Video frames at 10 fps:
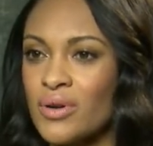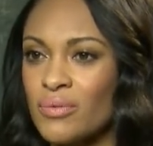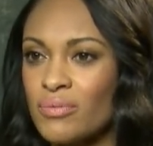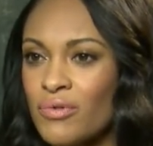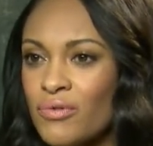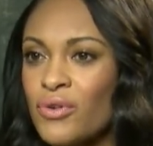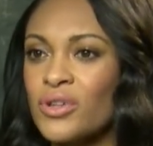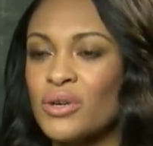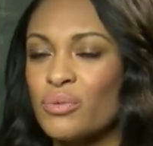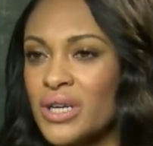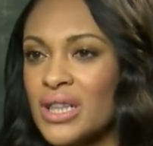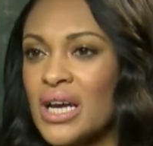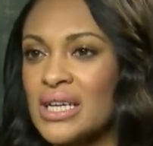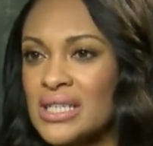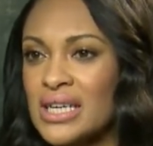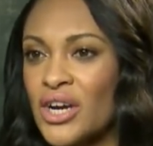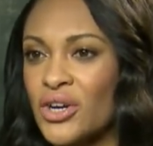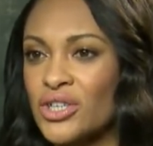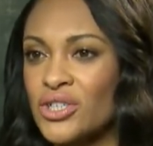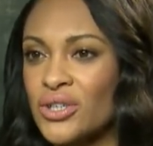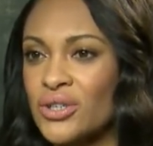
a fully realized character,